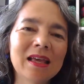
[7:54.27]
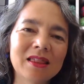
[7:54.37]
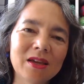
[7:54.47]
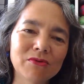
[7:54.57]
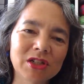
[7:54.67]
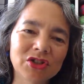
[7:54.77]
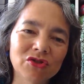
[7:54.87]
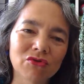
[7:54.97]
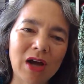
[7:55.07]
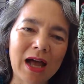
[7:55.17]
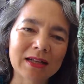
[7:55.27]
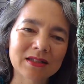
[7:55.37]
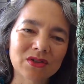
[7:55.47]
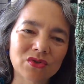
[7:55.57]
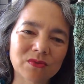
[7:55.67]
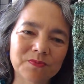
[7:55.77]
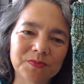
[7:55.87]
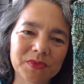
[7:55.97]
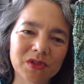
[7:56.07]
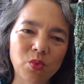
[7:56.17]
The original has
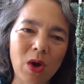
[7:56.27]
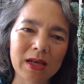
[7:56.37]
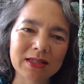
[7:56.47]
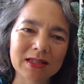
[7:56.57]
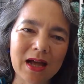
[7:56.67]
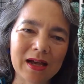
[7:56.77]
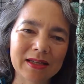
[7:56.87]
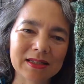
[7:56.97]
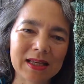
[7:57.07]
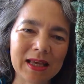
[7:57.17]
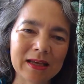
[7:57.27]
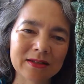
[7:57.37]
twice the height here,